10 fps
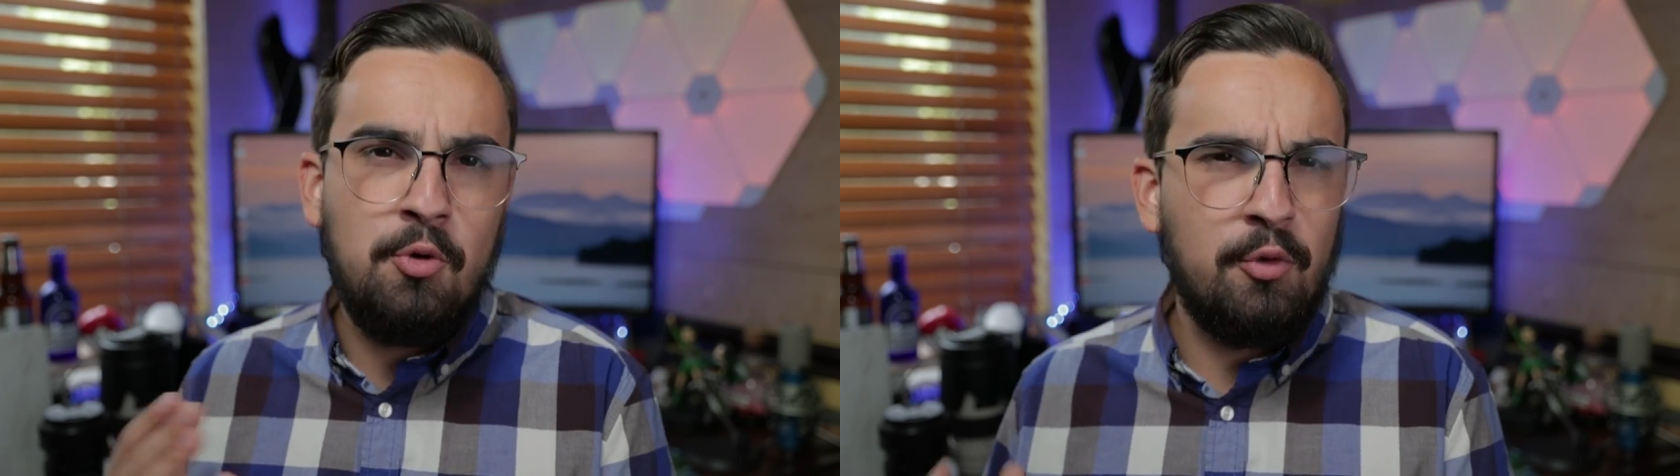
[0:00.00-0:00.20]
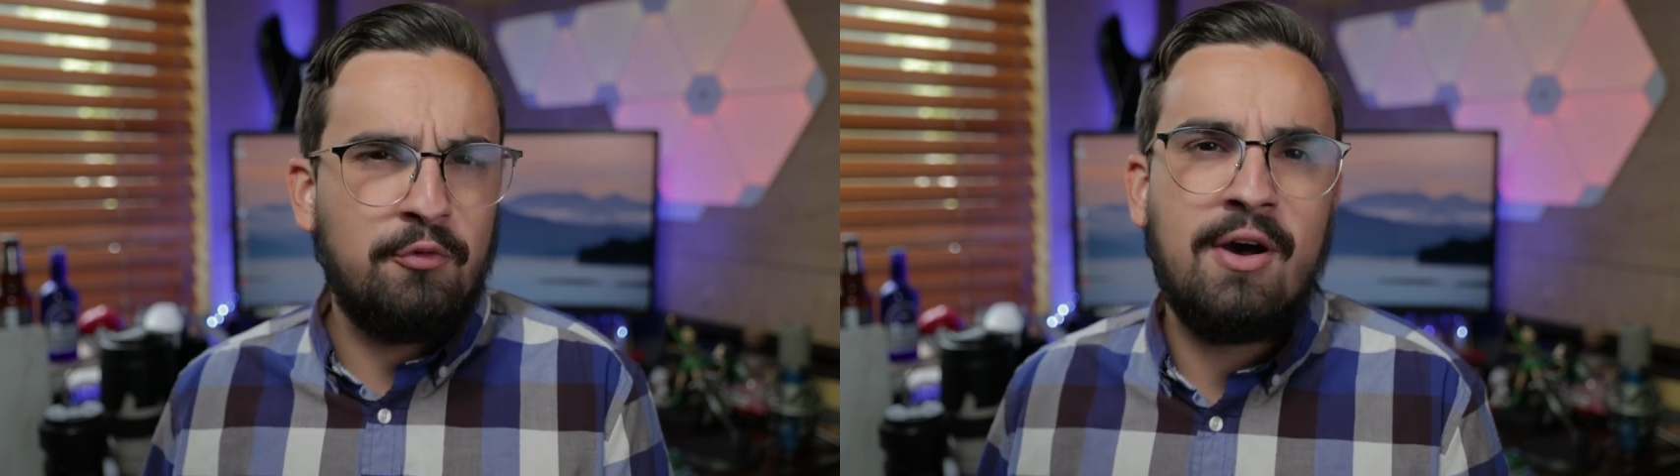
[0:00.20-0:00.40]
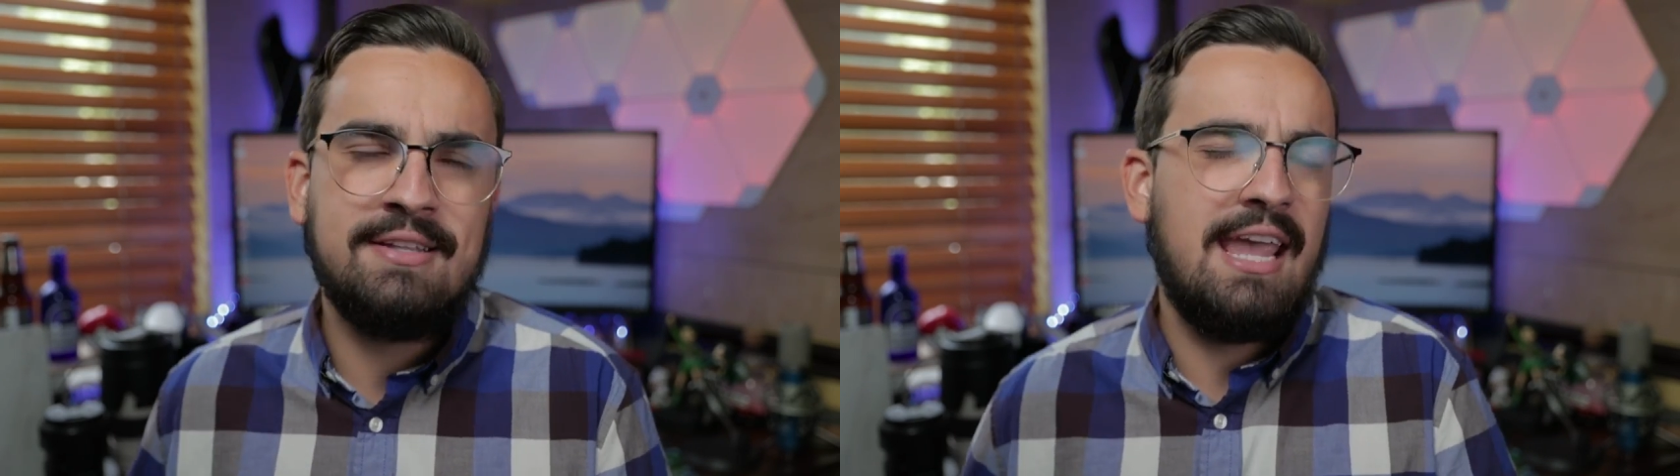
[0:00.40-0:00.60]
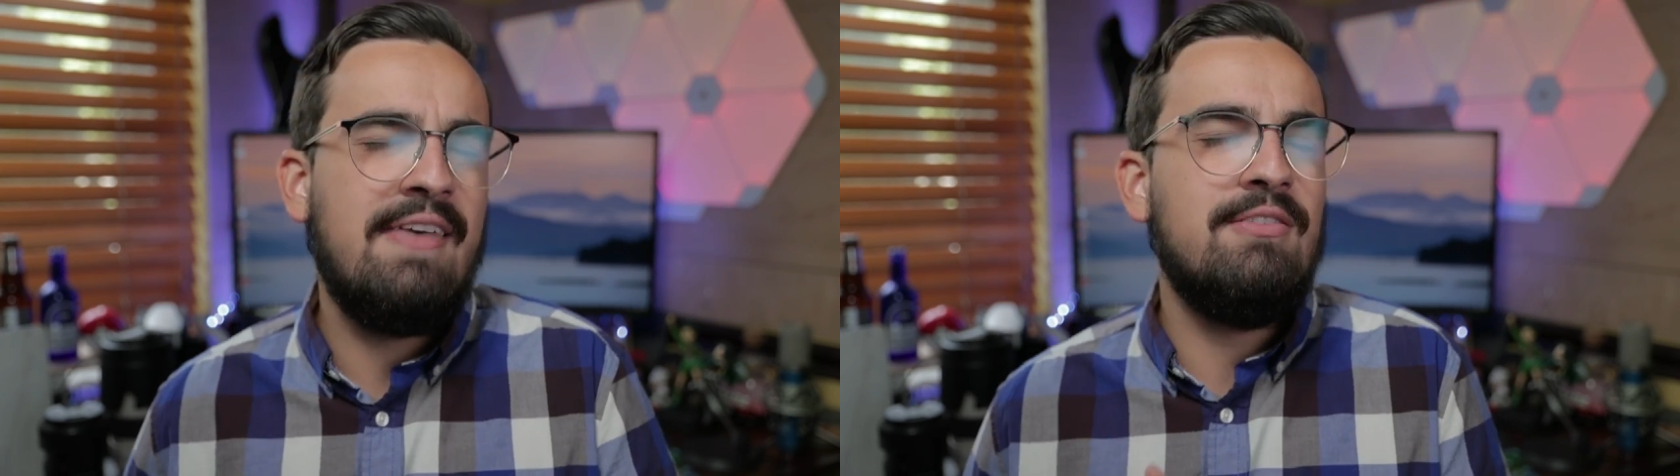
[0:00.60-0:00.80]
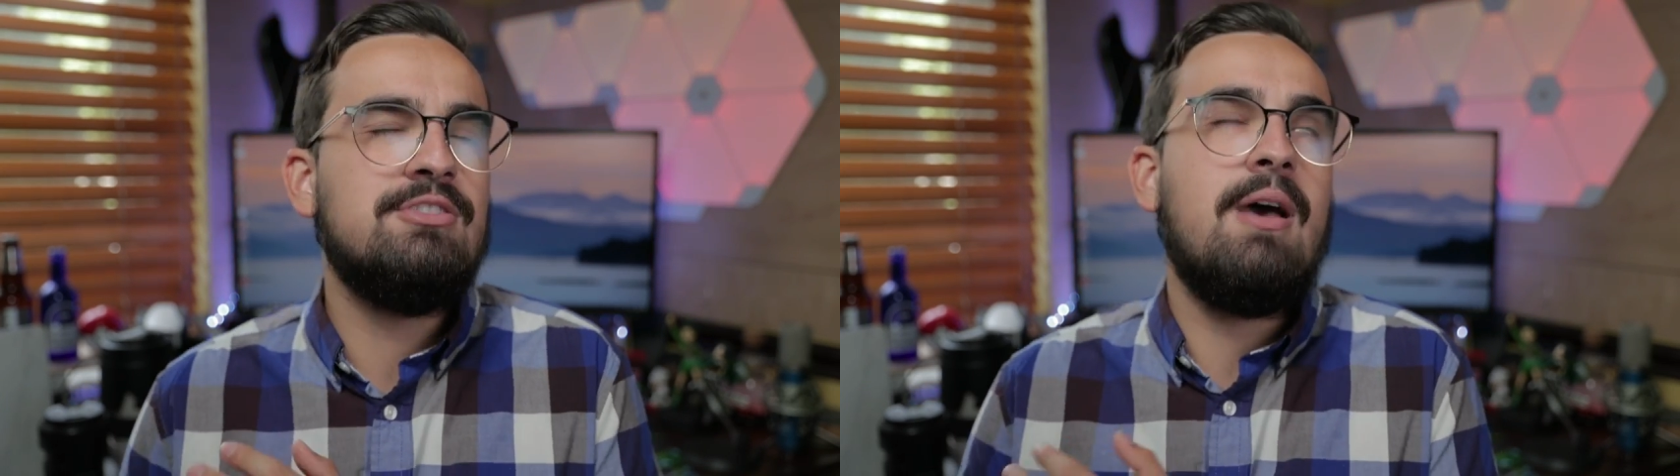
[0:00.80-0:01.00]
Google Fonts,
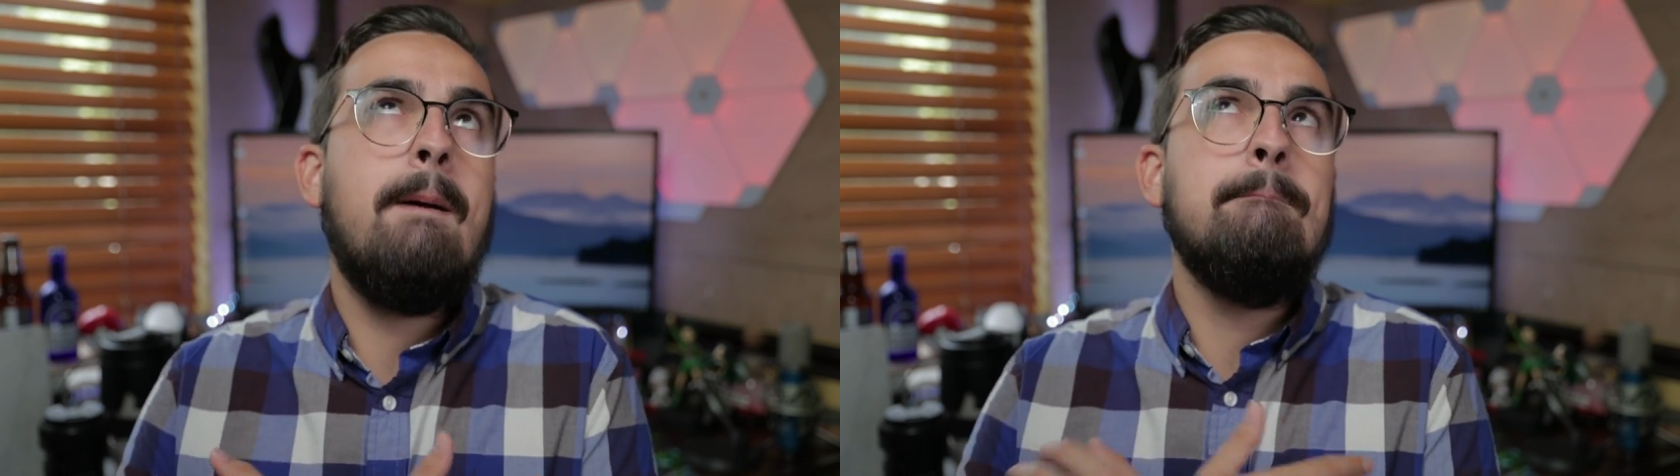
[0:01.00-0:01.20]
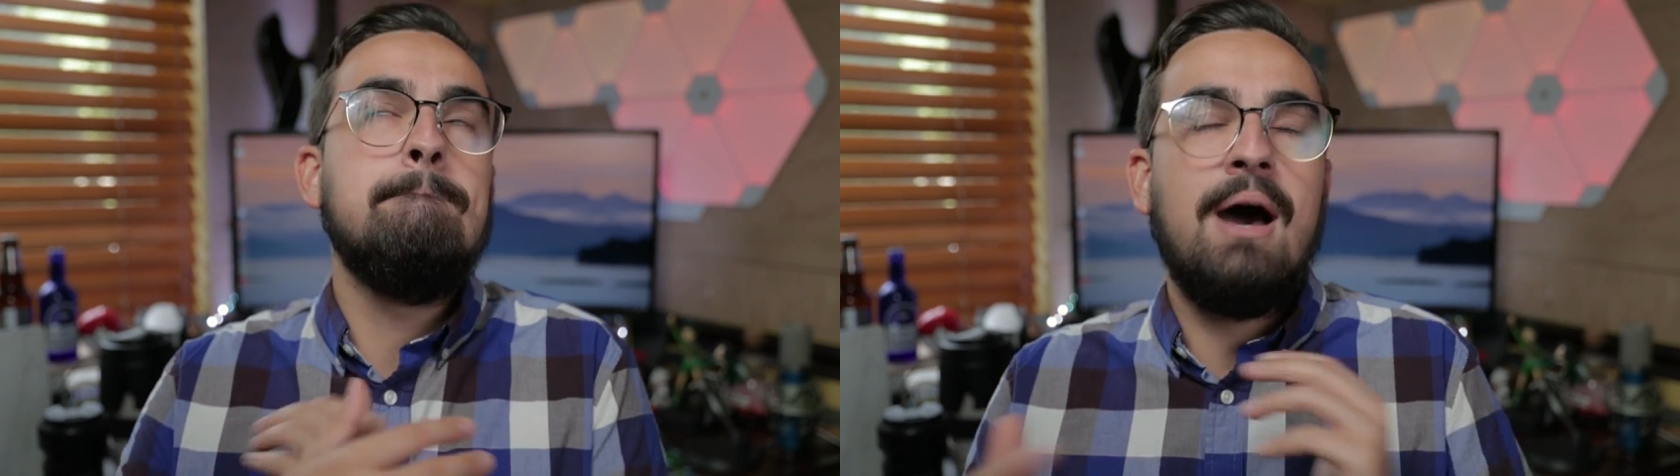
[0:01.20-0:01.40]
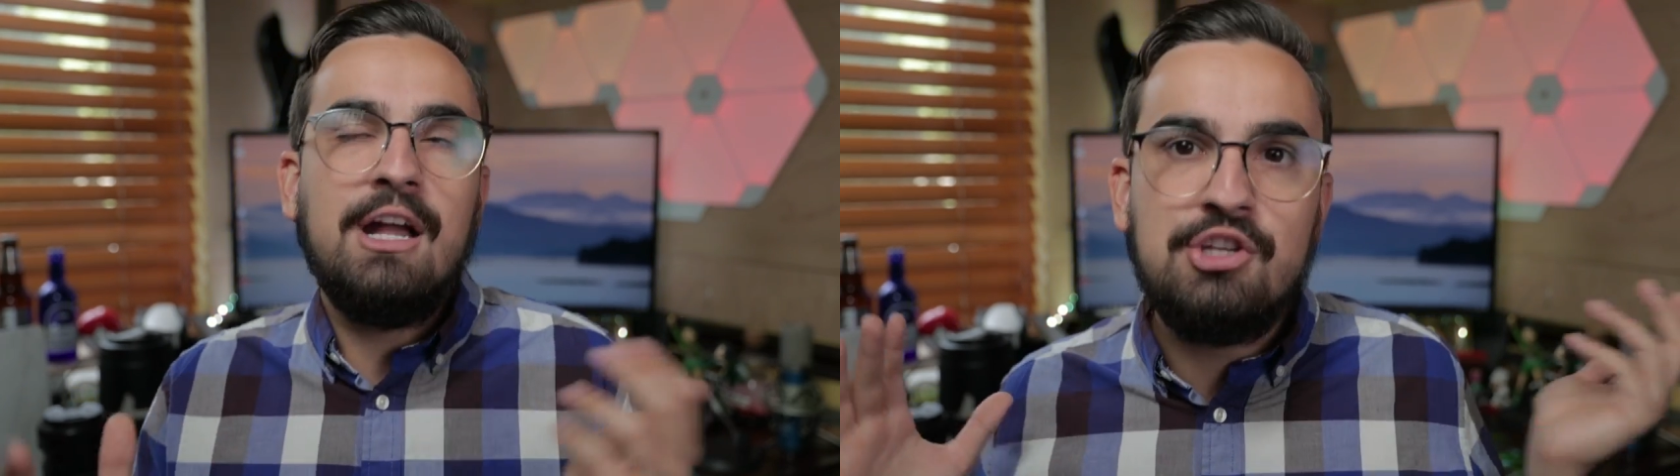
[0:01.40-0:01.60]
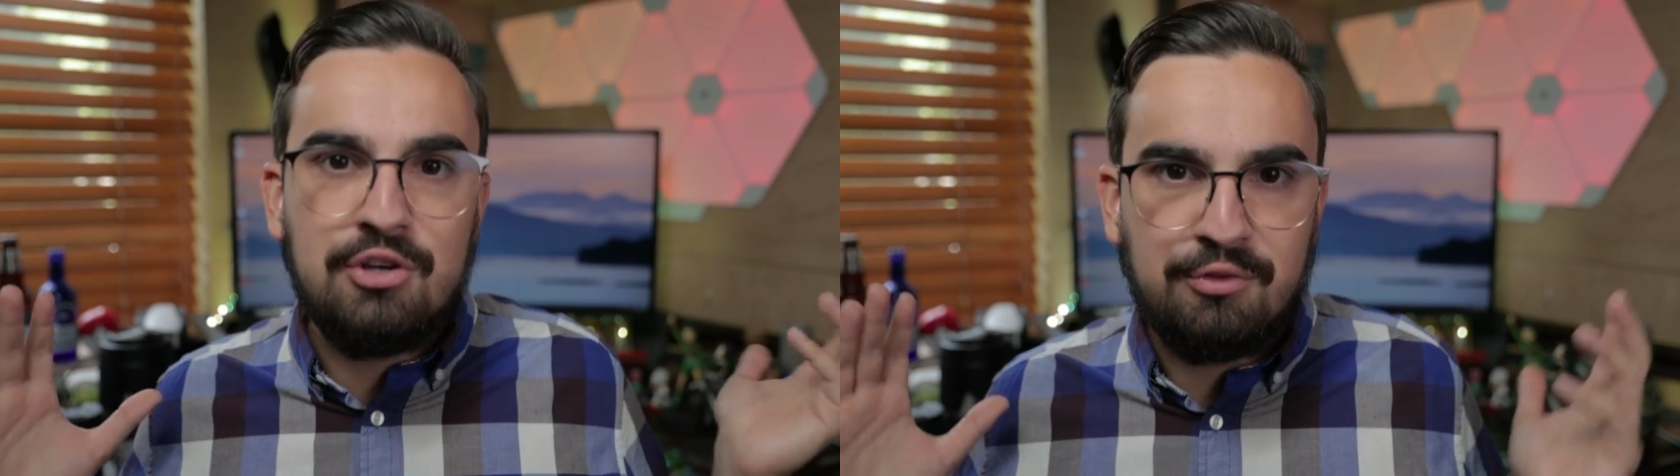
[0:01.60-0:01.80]
and there's a bunch